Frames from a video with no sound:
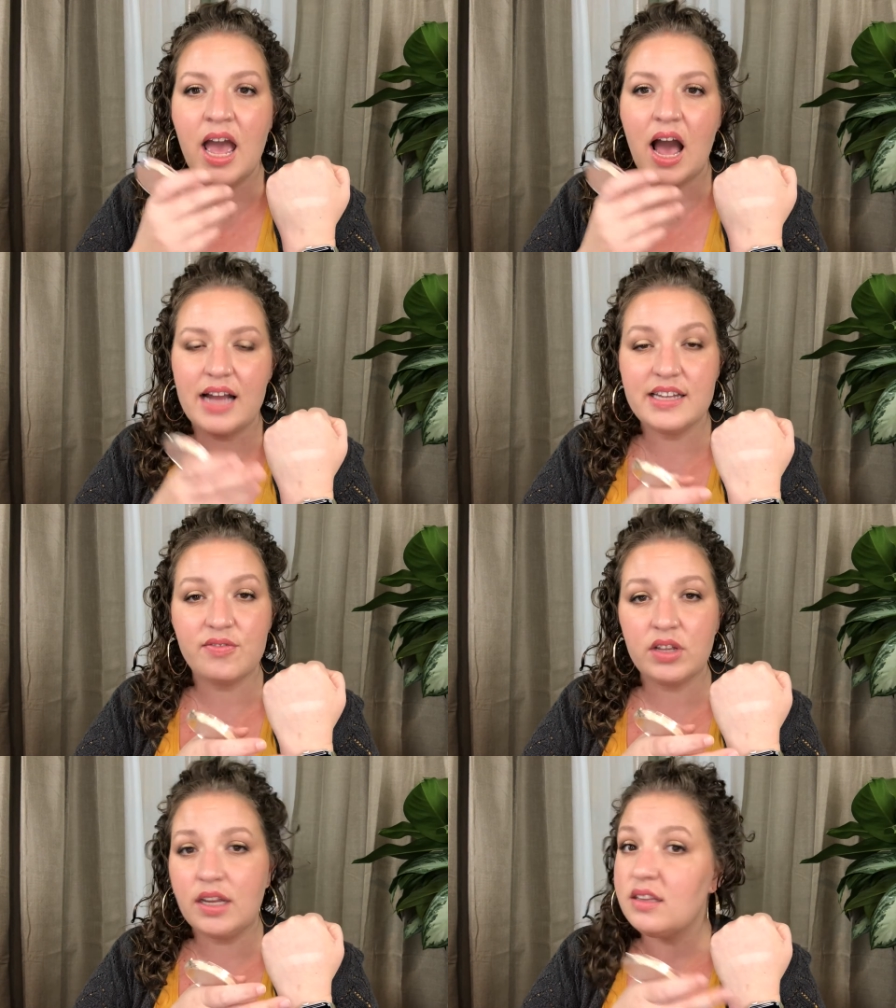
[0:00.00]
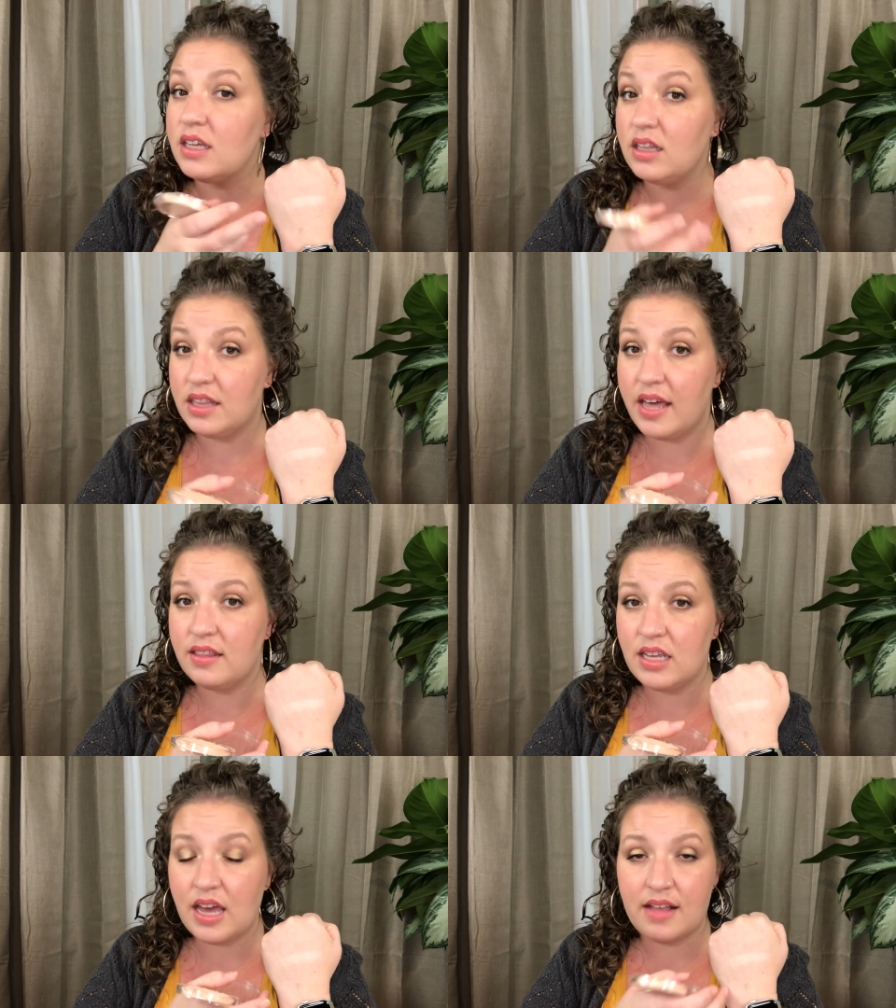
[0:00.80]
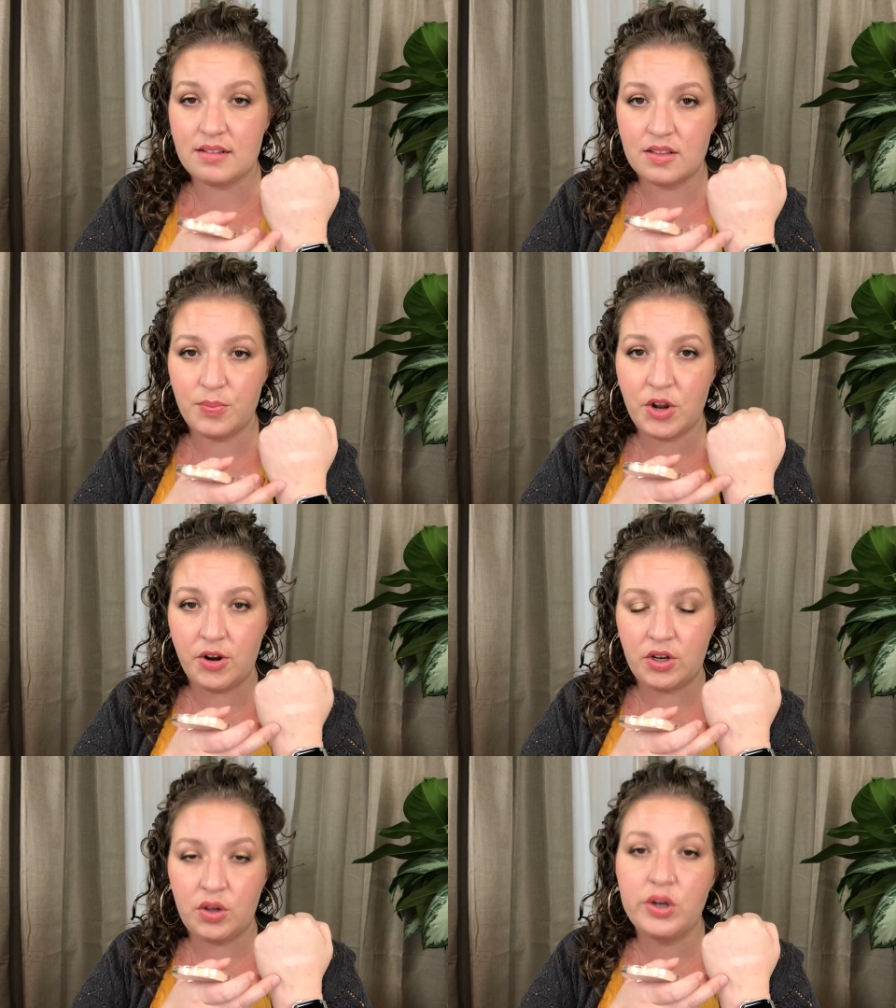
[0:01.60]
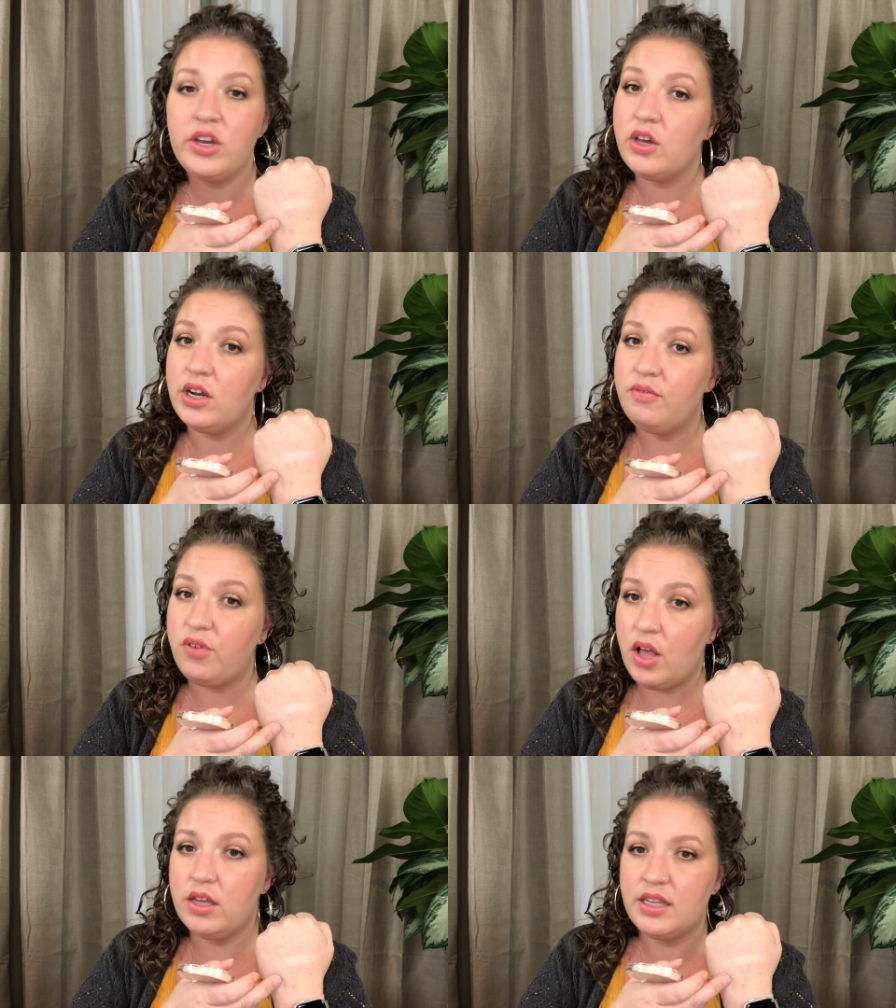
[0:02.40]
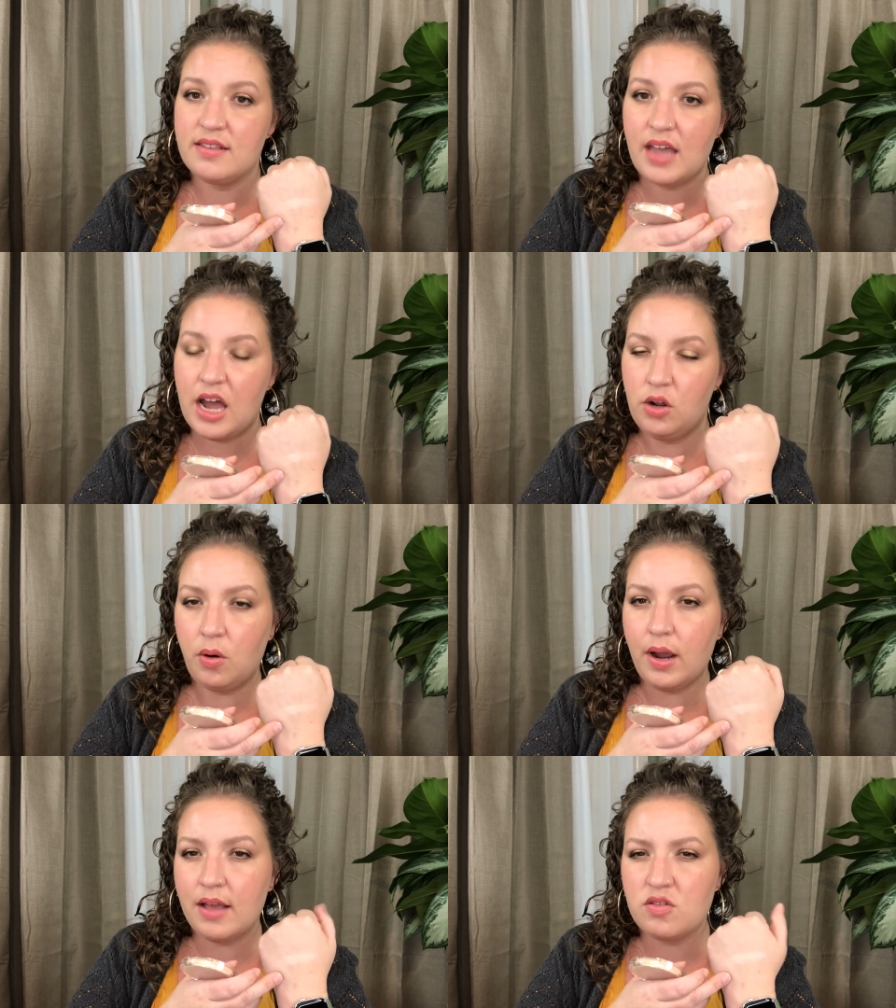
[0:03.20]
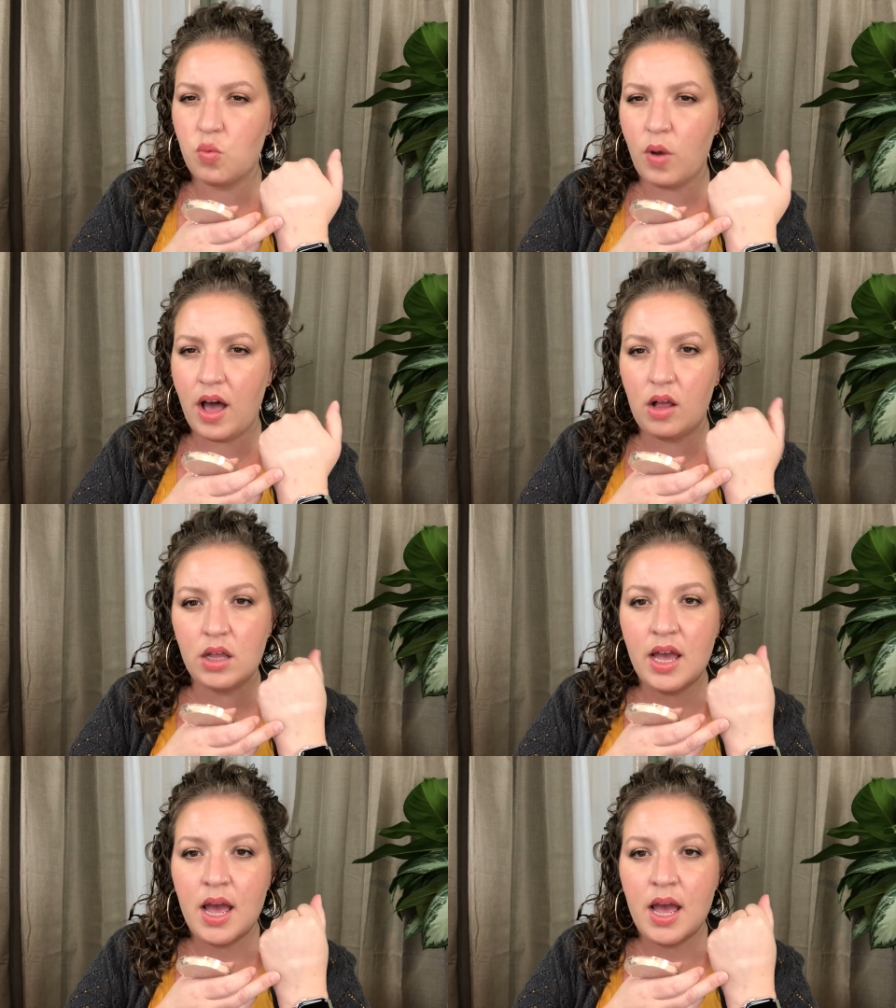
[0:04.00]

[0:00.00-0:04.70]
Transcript: I definitely think that the Essence Pure Nude could fall in this category as well.